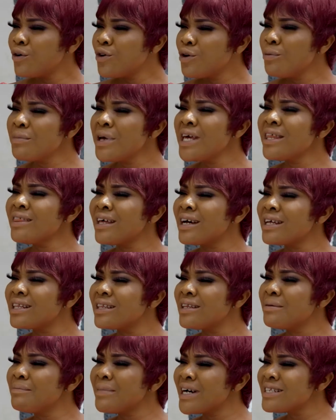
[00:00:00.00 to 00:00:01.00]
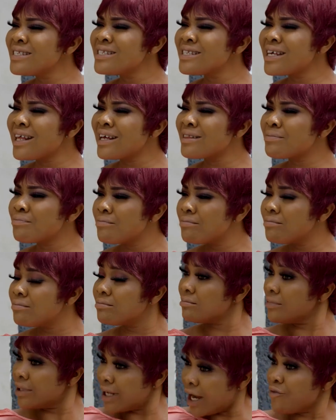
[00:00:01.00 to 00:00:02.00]
You mean that the man said that
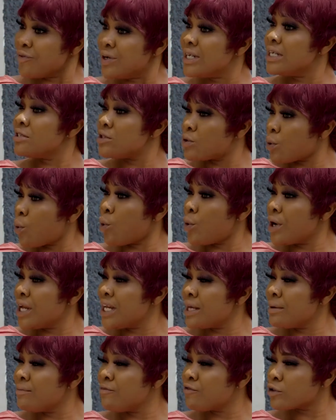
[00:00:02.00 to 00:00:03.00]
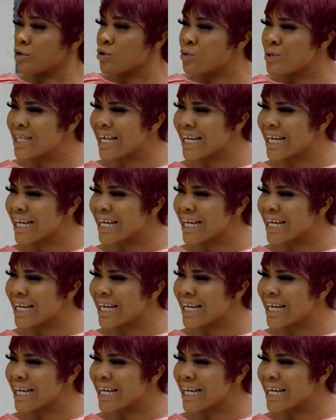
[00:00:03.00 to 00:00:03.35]
Karin is owing him for two